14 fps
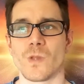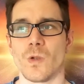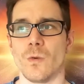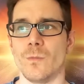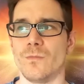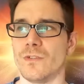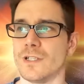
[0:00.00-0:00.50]

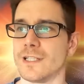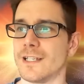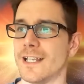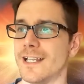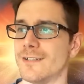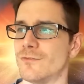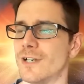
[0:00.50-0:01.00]
Hopefully
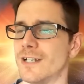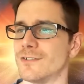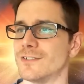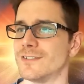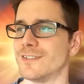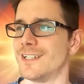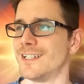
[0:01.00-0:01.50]
that
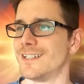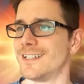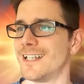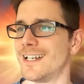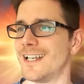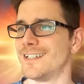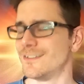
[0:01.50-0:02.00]

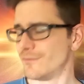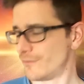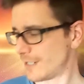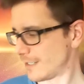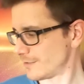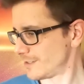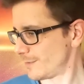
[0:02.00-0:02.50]

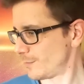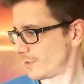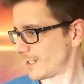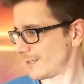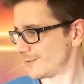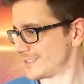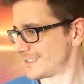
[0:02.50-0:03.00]
rounds up
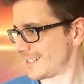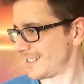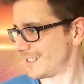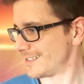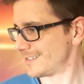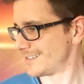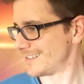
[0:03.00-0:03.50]
what I
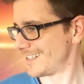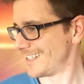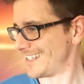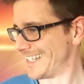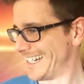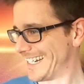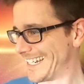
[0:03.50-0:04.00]
saying.
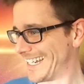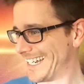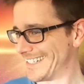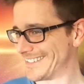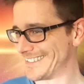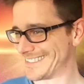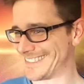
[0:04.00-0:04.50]
I
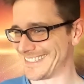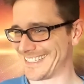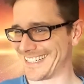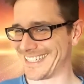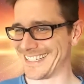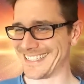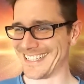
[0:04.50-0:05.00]

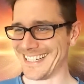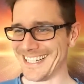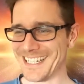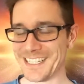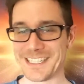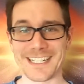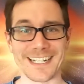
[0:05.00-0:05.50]

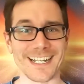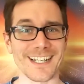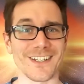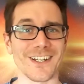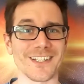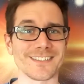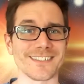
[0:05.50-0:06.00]
think I got
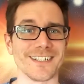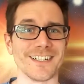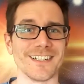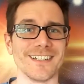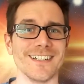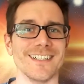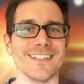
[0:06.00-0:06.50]
lost
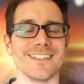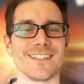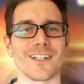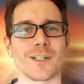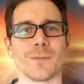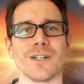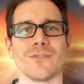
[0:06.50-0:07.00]
there
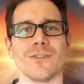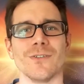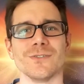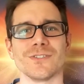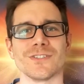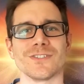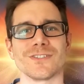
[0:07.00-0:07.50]
talking about
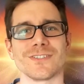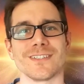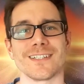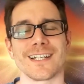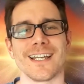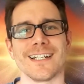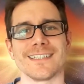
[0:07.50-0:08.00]
roses.
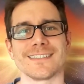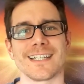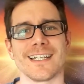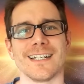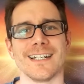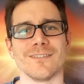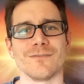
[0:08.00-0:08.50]
I got
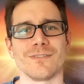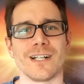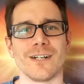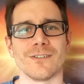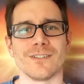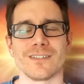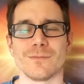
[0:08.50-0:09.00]
excited on
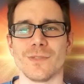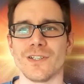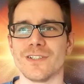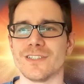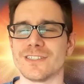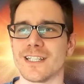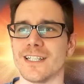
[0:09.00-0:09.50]
flowers and
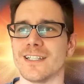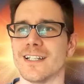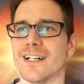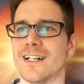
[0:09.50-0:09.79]
Mother's Day.